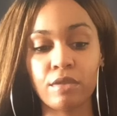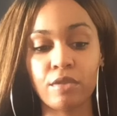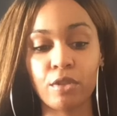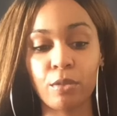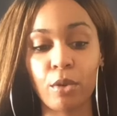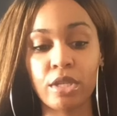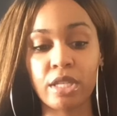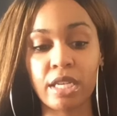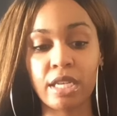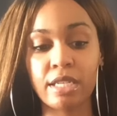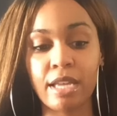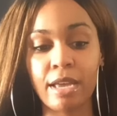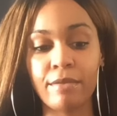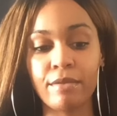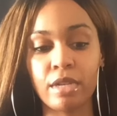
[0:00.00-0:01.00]
of Swords, it could
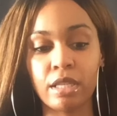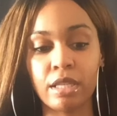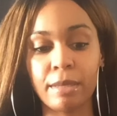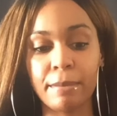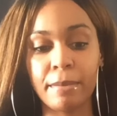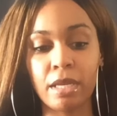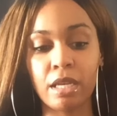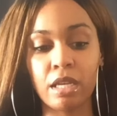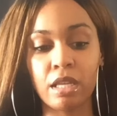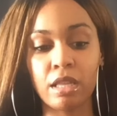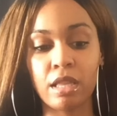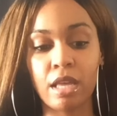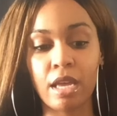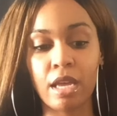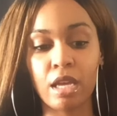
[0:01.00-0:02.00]
definitely be
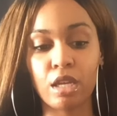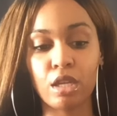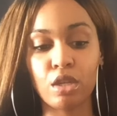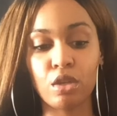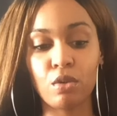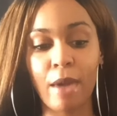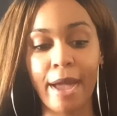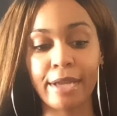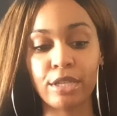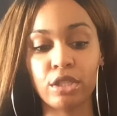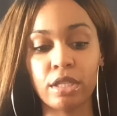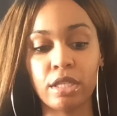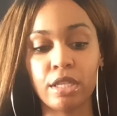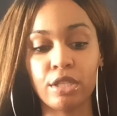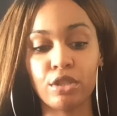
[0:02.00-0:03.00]
that you
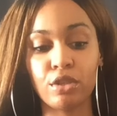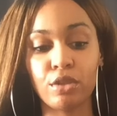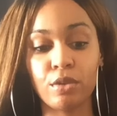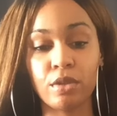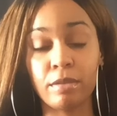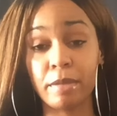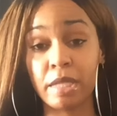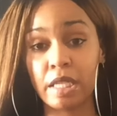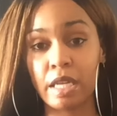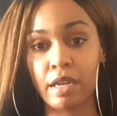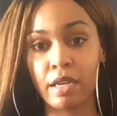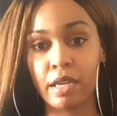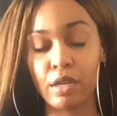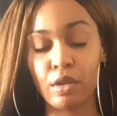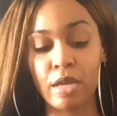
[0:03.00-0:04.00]
actually need to do some
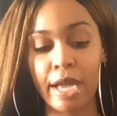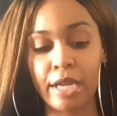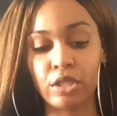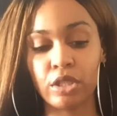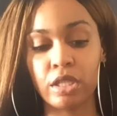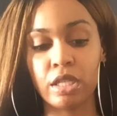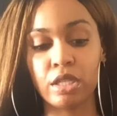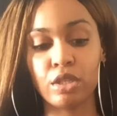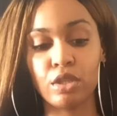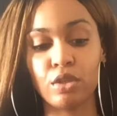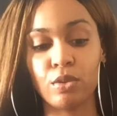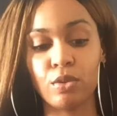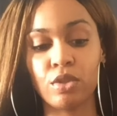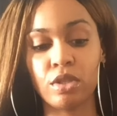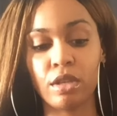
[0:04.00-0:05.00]
studying. You actually need to
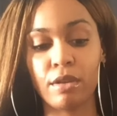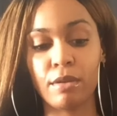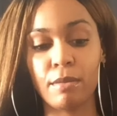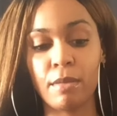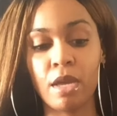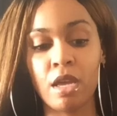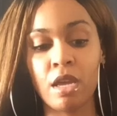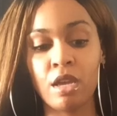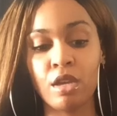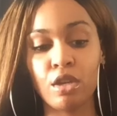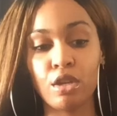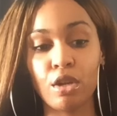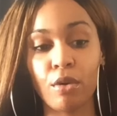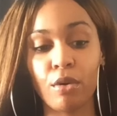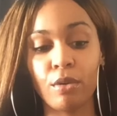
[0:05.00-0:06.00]
do some,
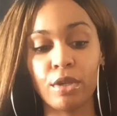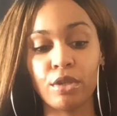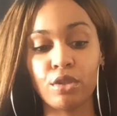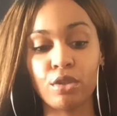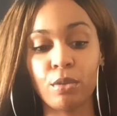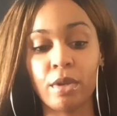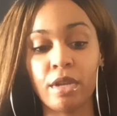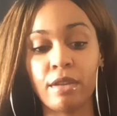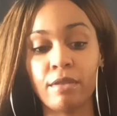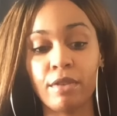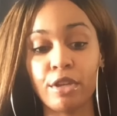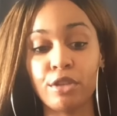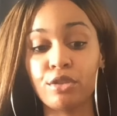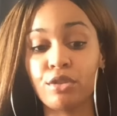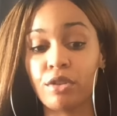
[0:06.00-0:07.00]
you know, intuitive
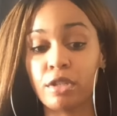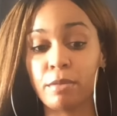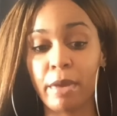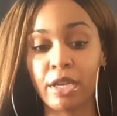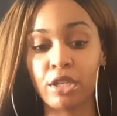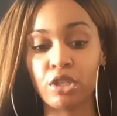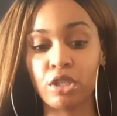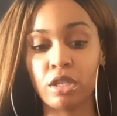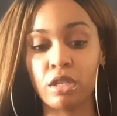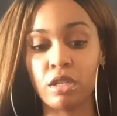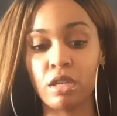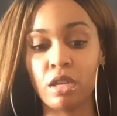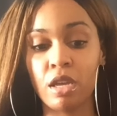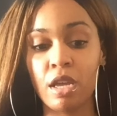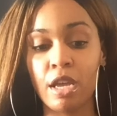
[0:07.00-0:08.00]
introspection
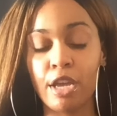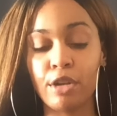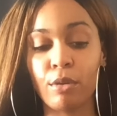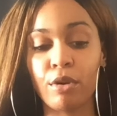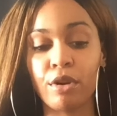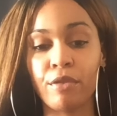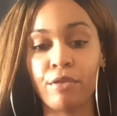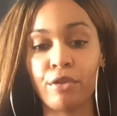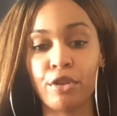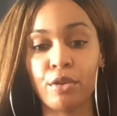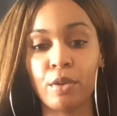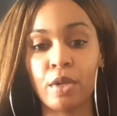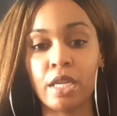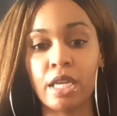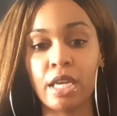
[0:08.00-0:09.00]
in order for you
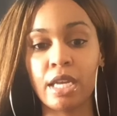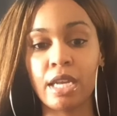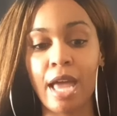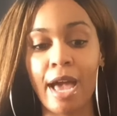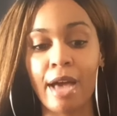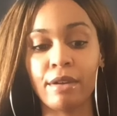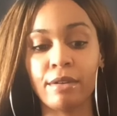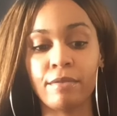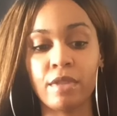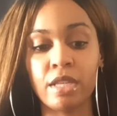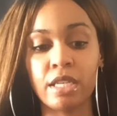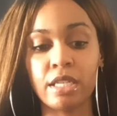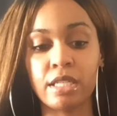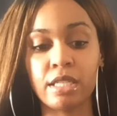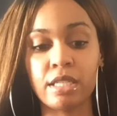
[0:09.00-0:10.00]
to get out of
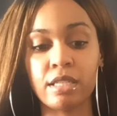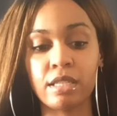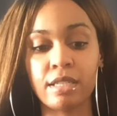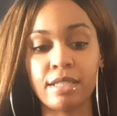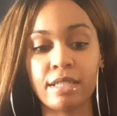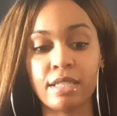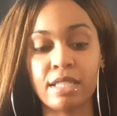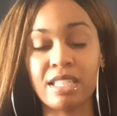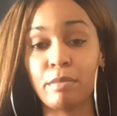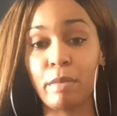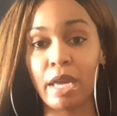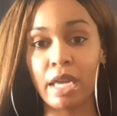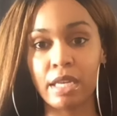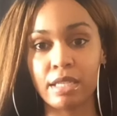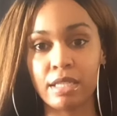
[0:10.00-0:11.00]
this
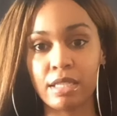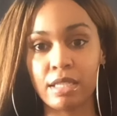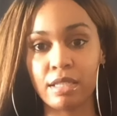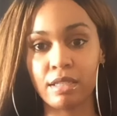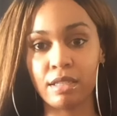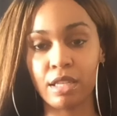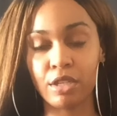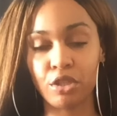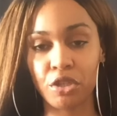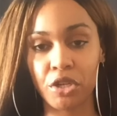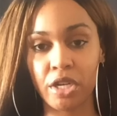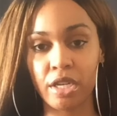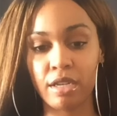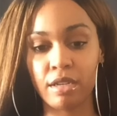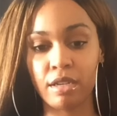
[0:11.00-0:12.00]
space that you're
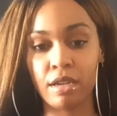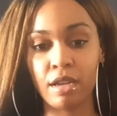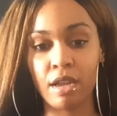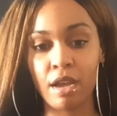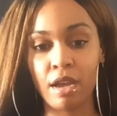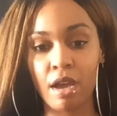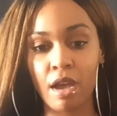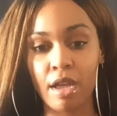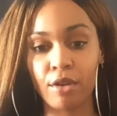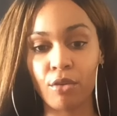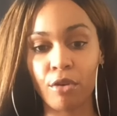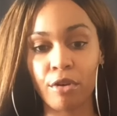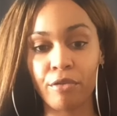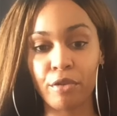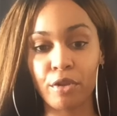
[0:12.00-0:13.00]
in, in
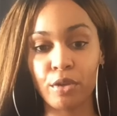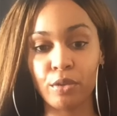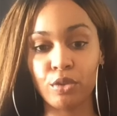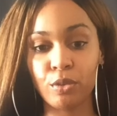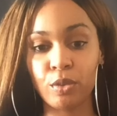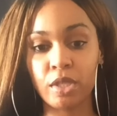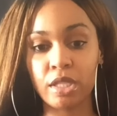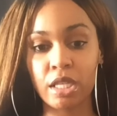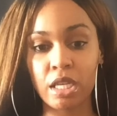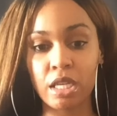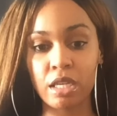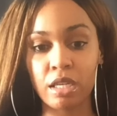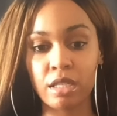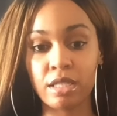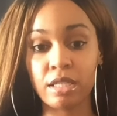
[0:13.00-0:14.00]
order for you to
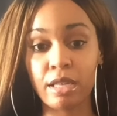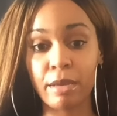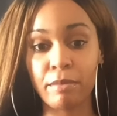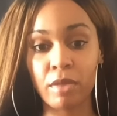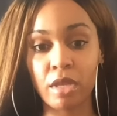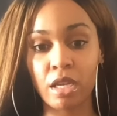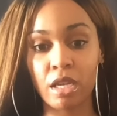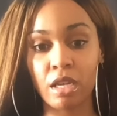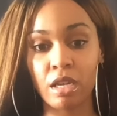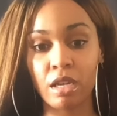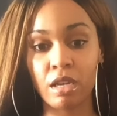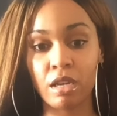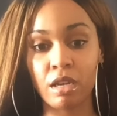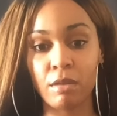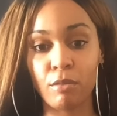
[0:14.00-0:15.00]
see something
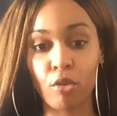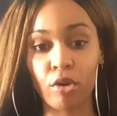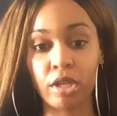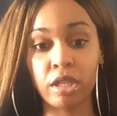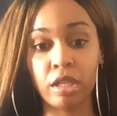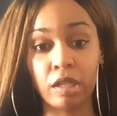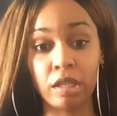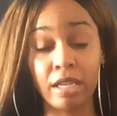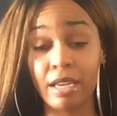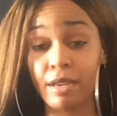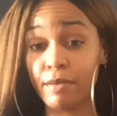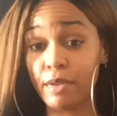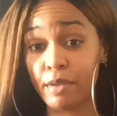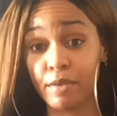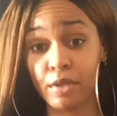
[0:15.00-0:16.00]
more clearly,
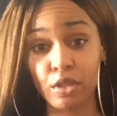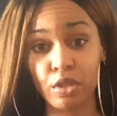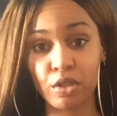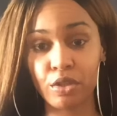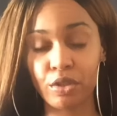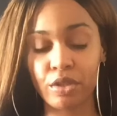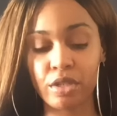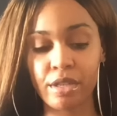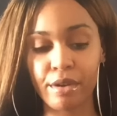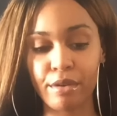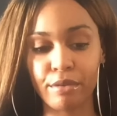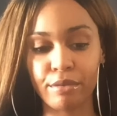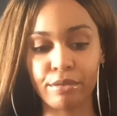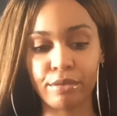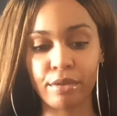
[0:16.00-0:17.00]
even if it's just
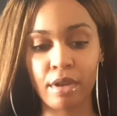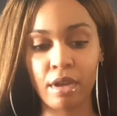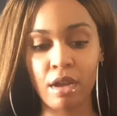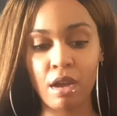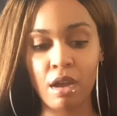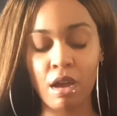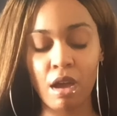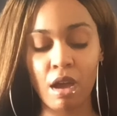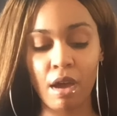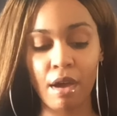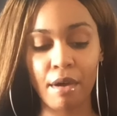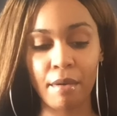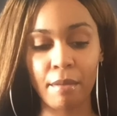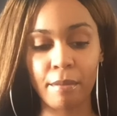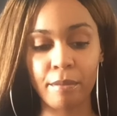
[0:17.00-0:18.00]
yourself.
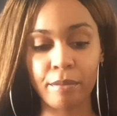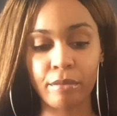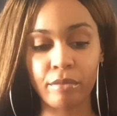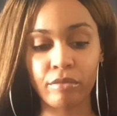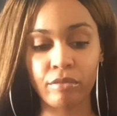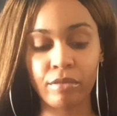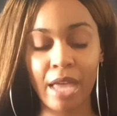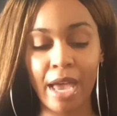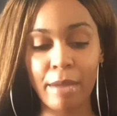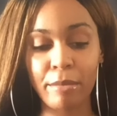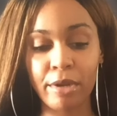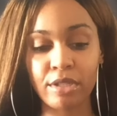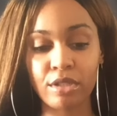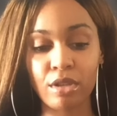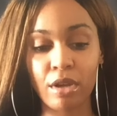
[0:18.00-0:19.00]
Um, the High
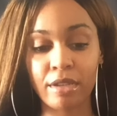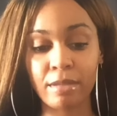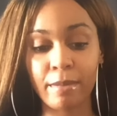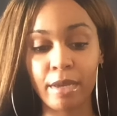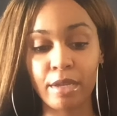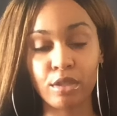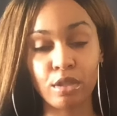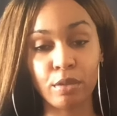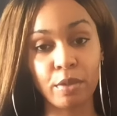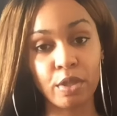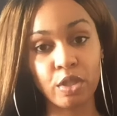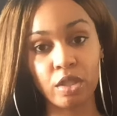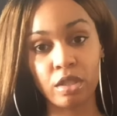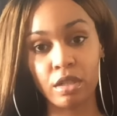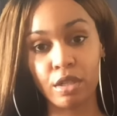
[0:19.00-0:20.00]
Priestess talks about
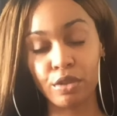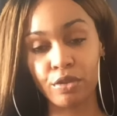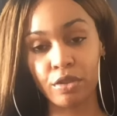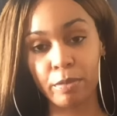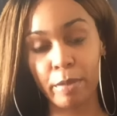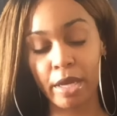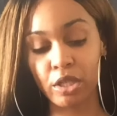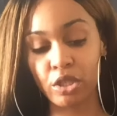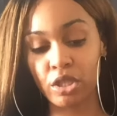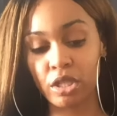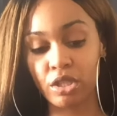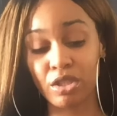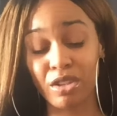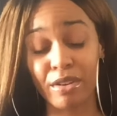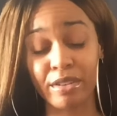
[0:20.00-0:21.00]
intuition, introspection,
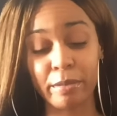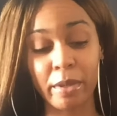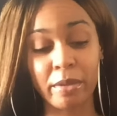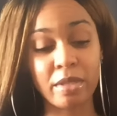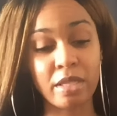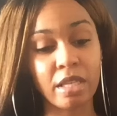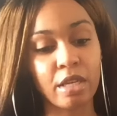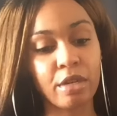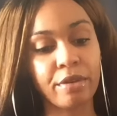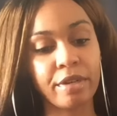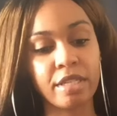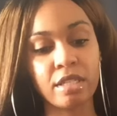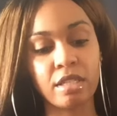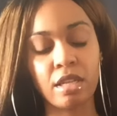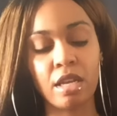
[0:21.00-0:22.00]
she talks about
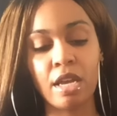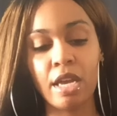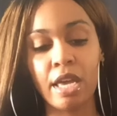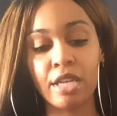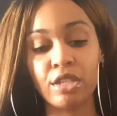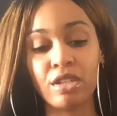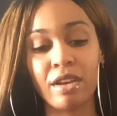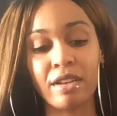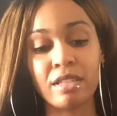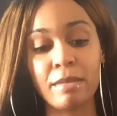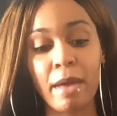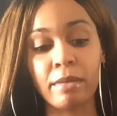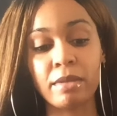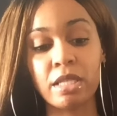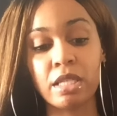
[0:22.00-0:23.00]
secrets, and she talks
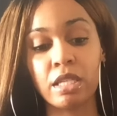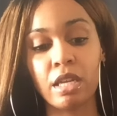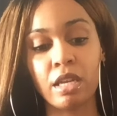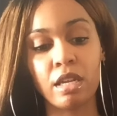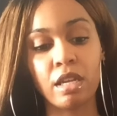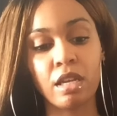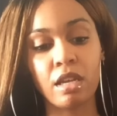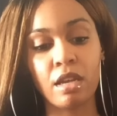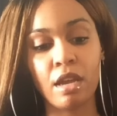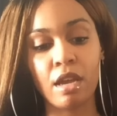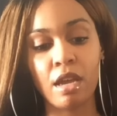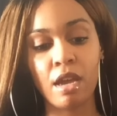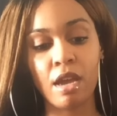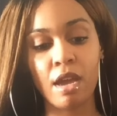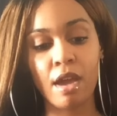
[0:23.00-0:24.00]
about study.
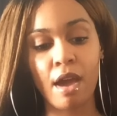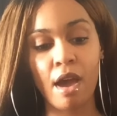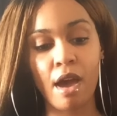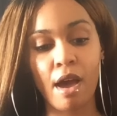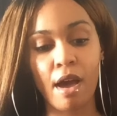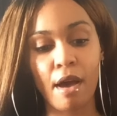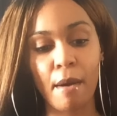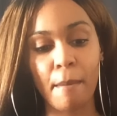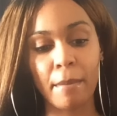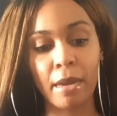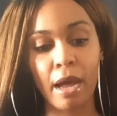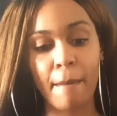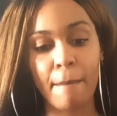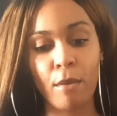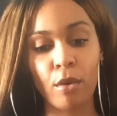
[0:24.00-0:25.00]
Um, but
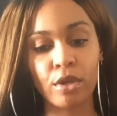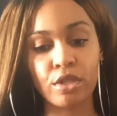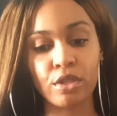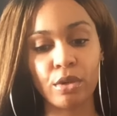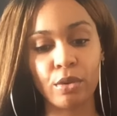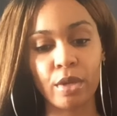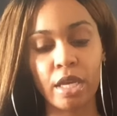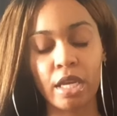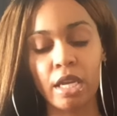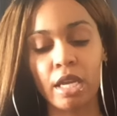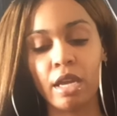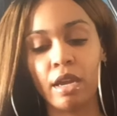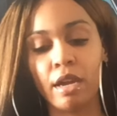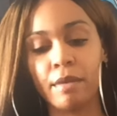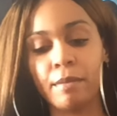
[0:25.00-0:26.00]
I'm more so
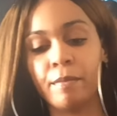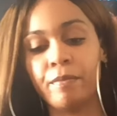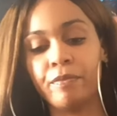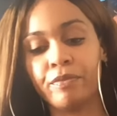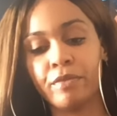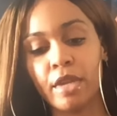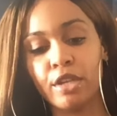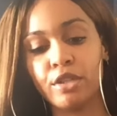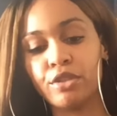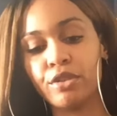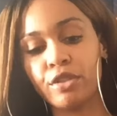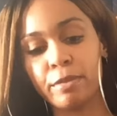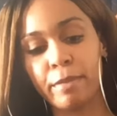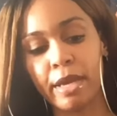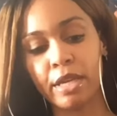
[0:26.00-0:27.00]
getting
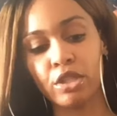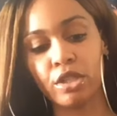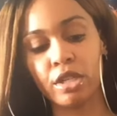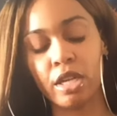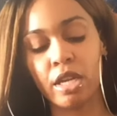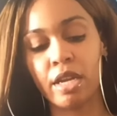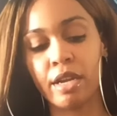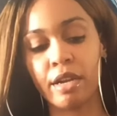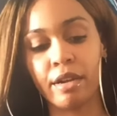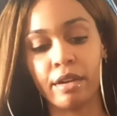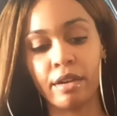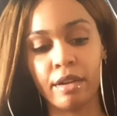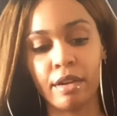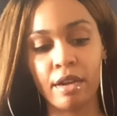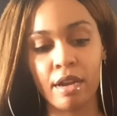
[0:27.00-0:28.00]
introspection here